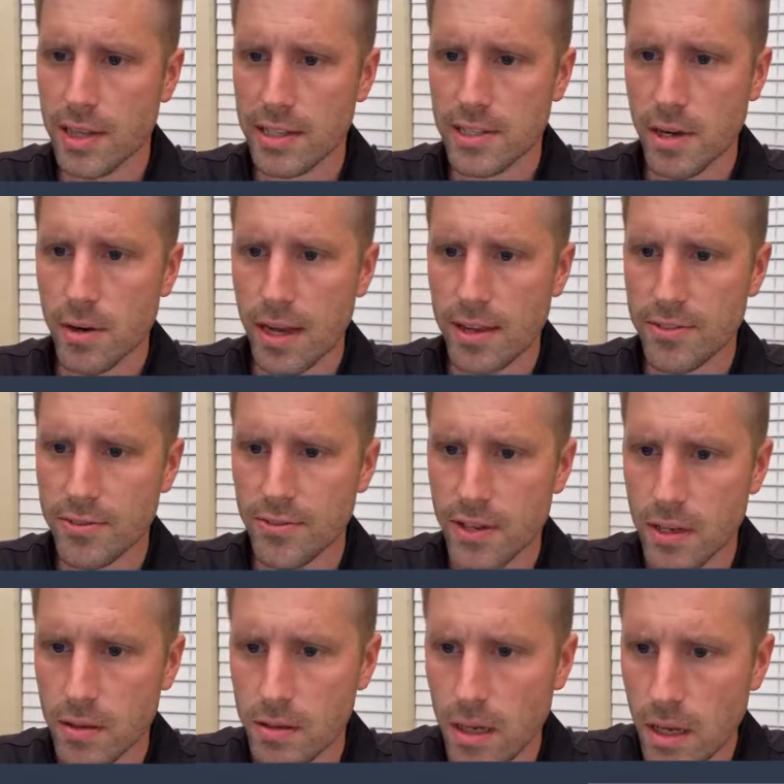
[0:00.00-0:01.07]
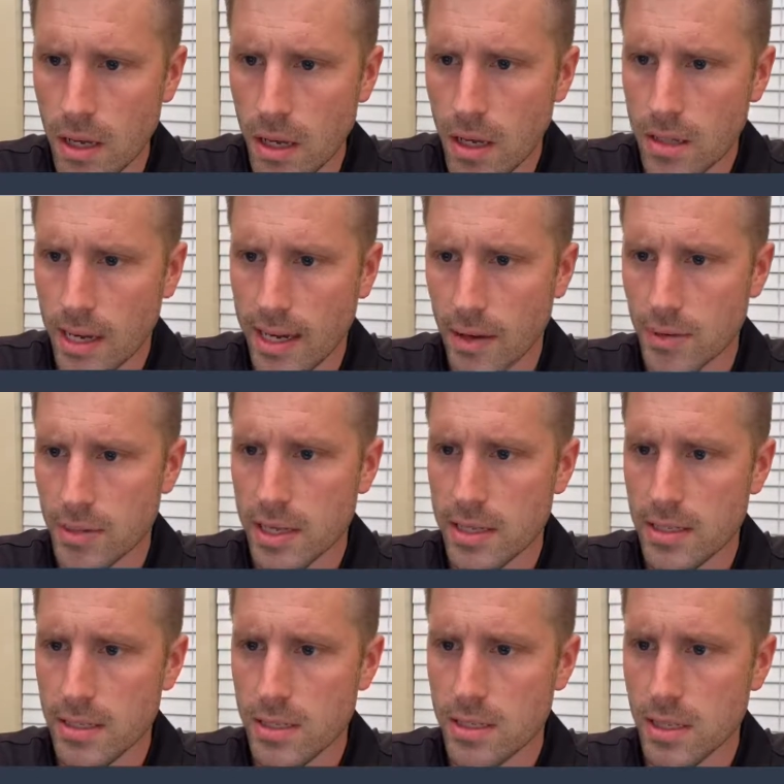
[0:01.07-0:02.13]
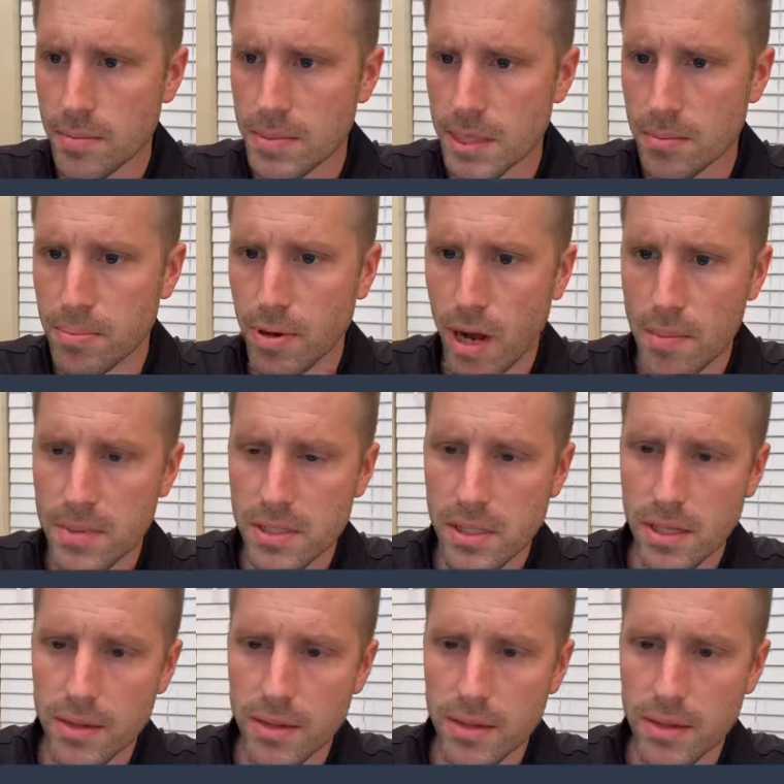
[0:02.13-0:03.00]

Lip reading: That's how I felt, like I was getting something promised